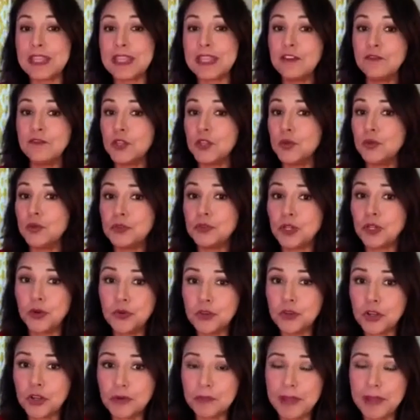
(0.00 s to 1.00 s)
If you
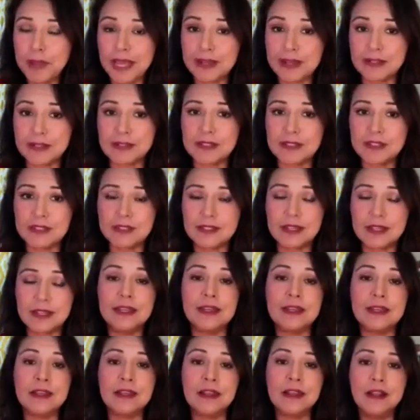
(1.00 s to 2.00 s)
don't go back and
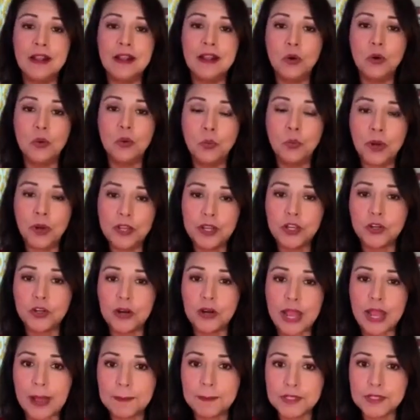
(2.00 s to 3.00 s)
study what
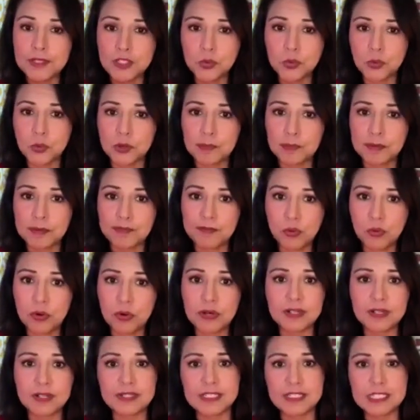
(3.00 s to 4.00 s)
your habits were
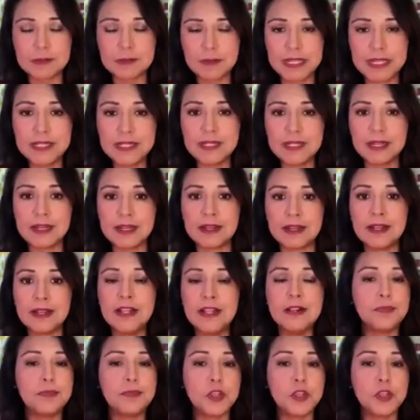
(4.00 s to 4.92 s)
before in spending,